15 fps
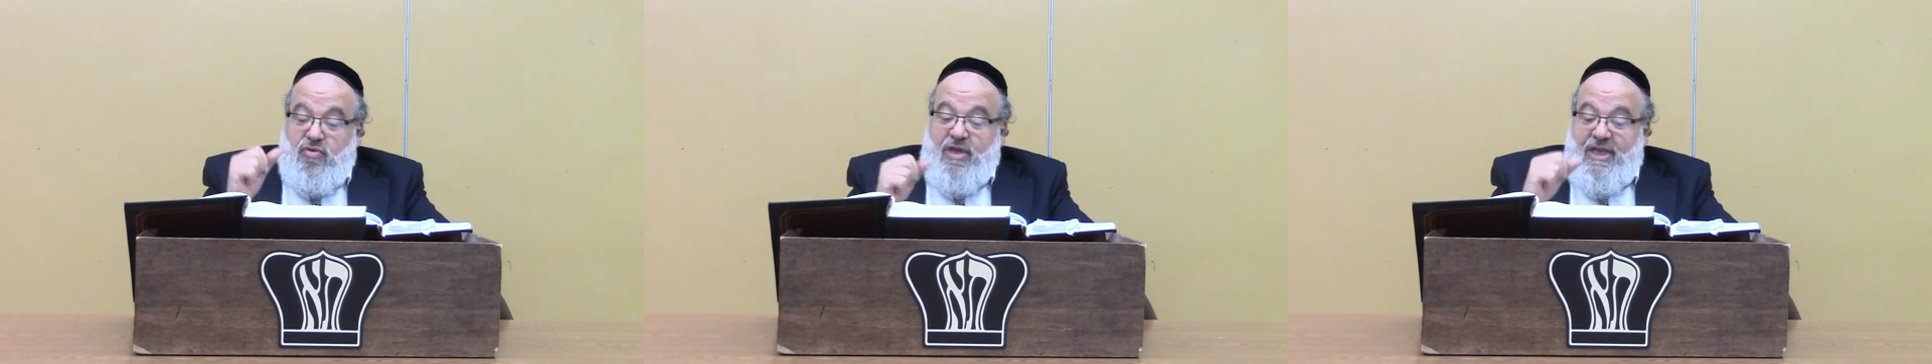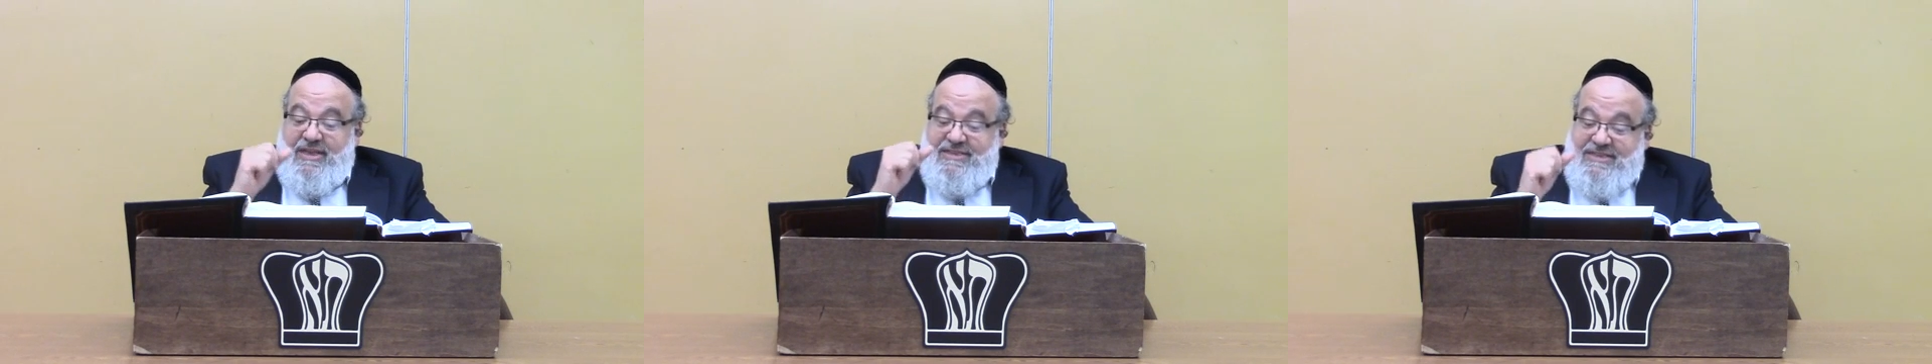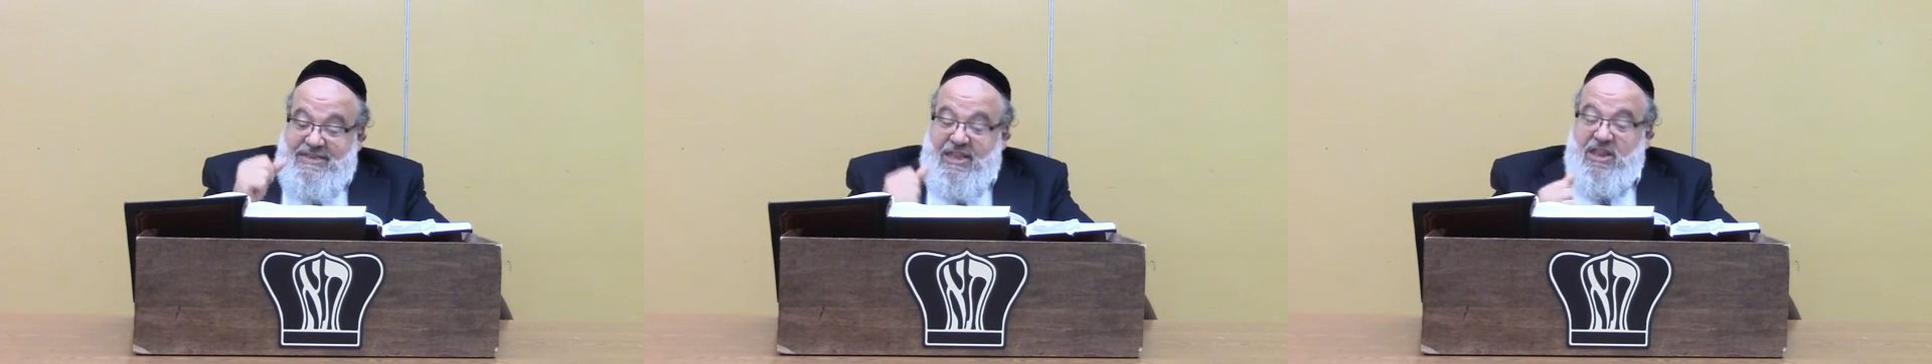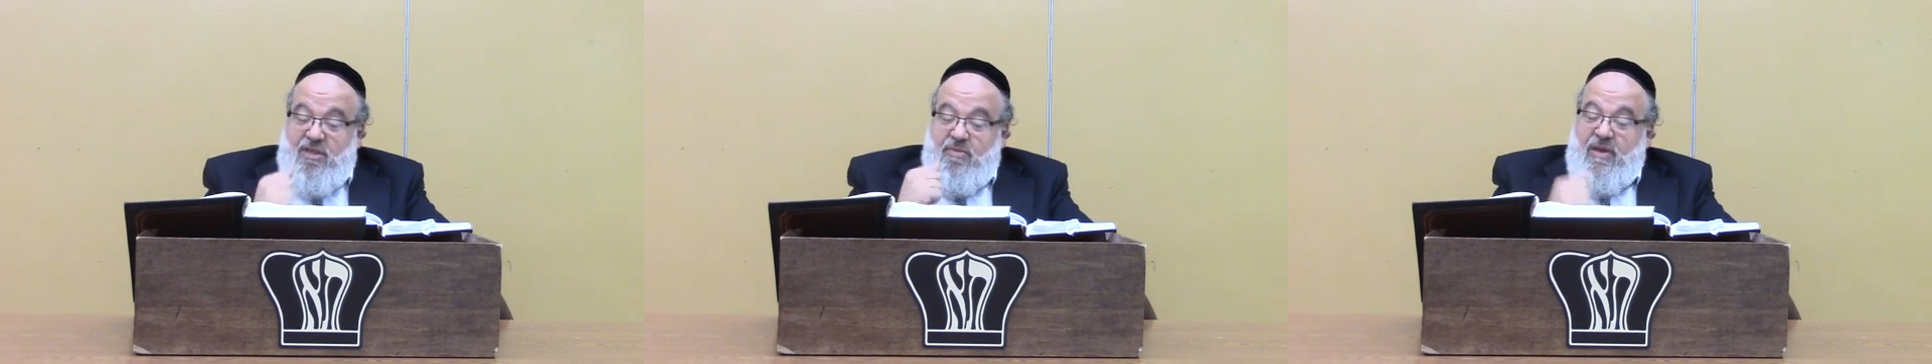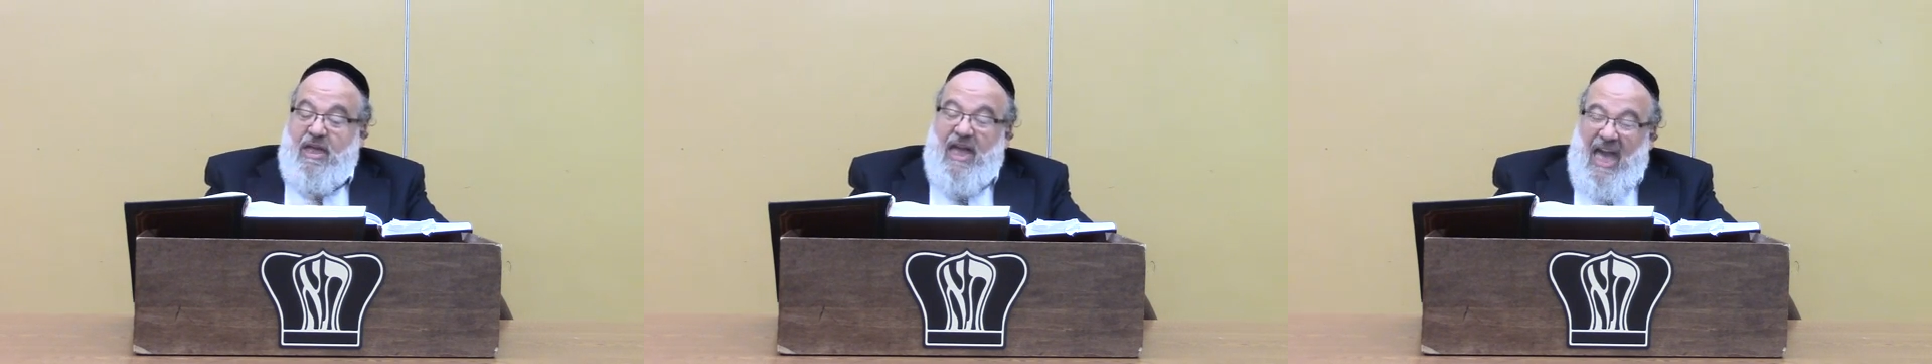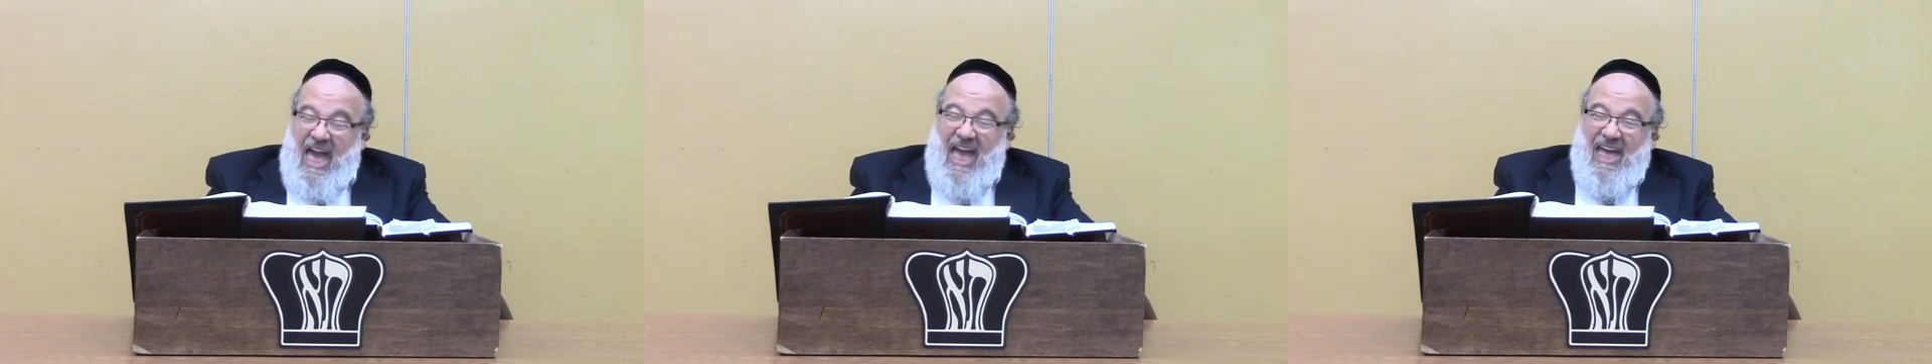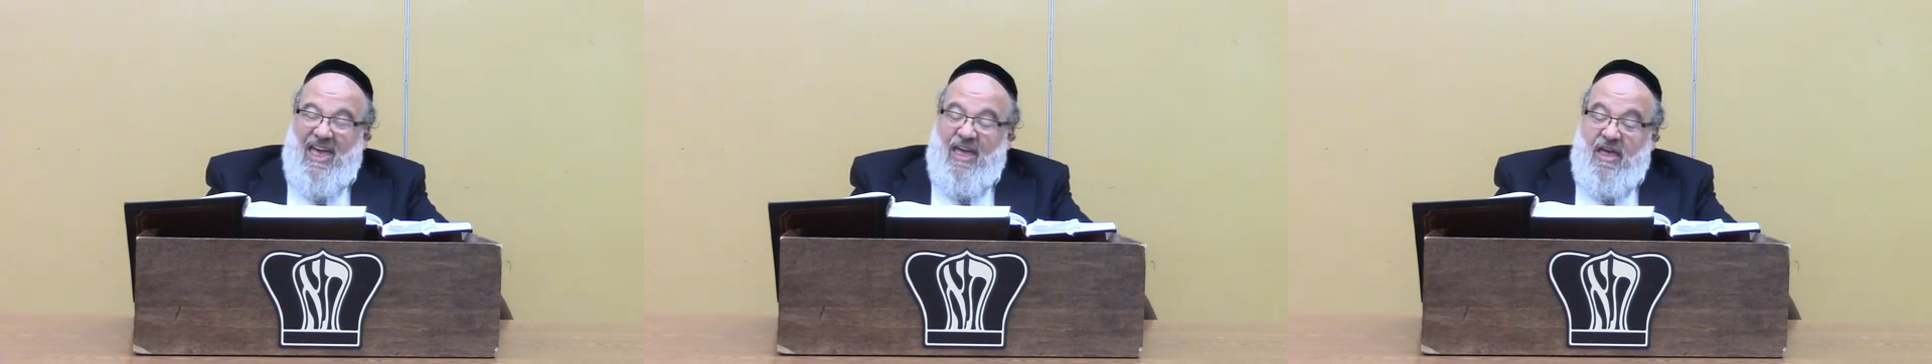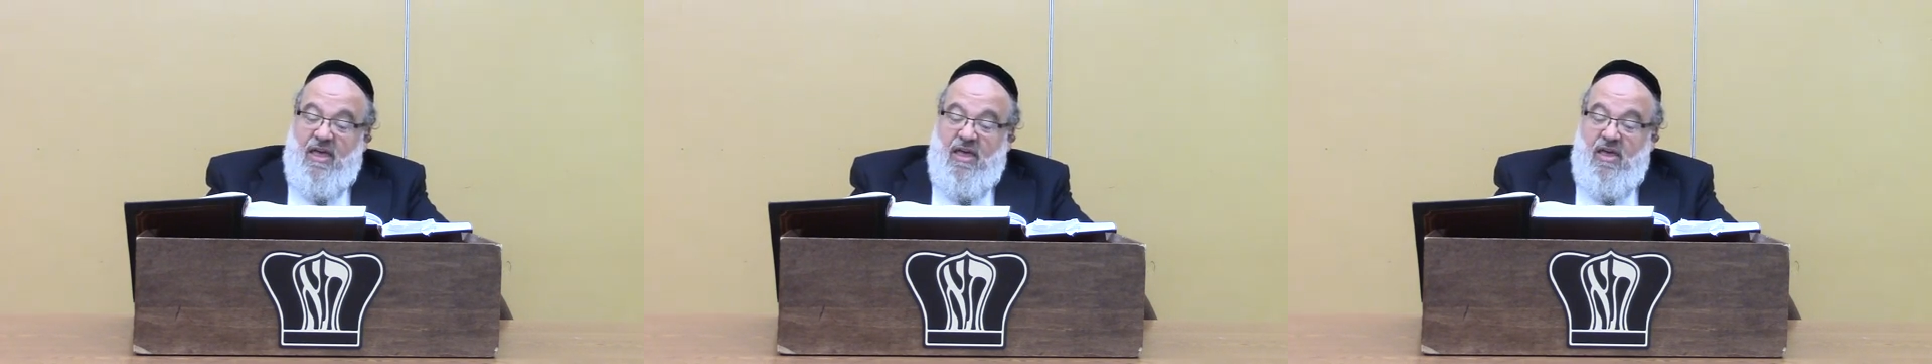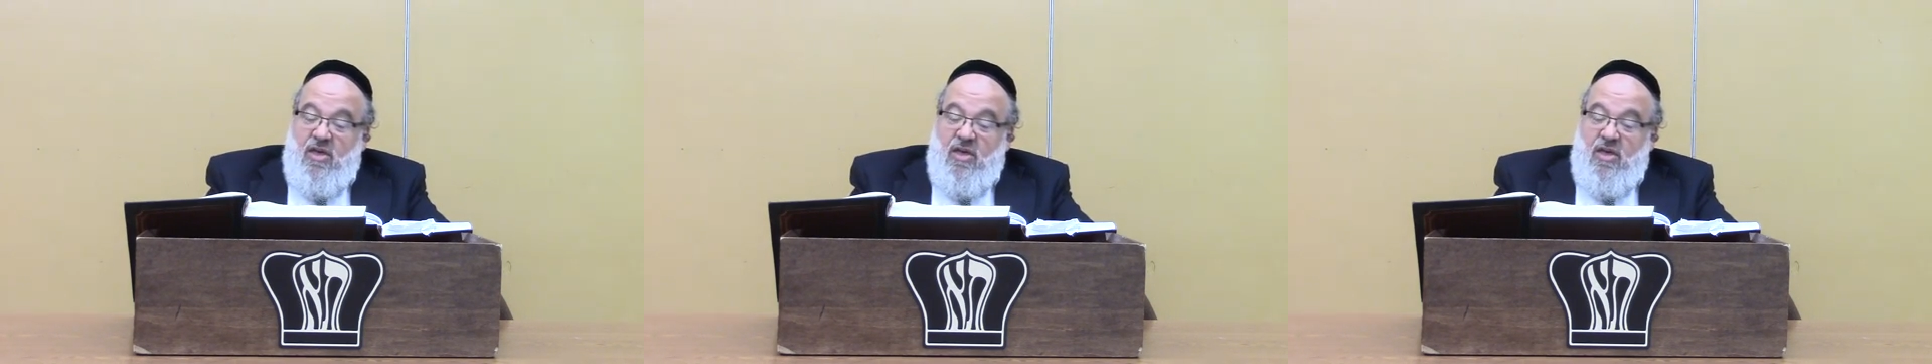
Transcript: yirei sina b'kaf.